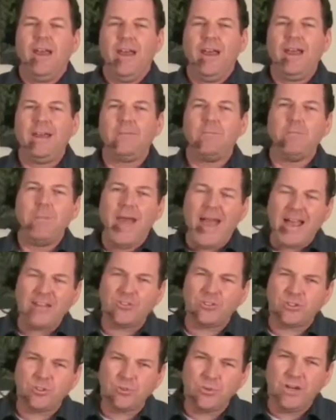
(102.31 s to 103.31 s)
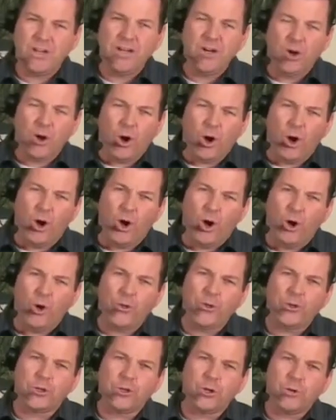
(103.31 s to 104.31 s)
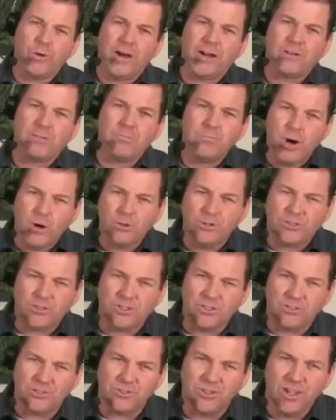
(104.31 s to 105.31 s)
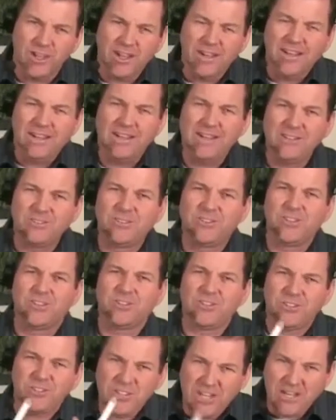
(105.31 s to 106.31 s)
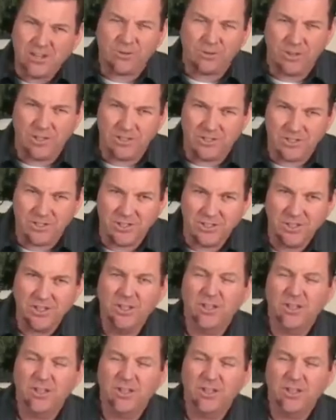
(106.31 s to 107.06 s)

And mastering all the correct motions is the secret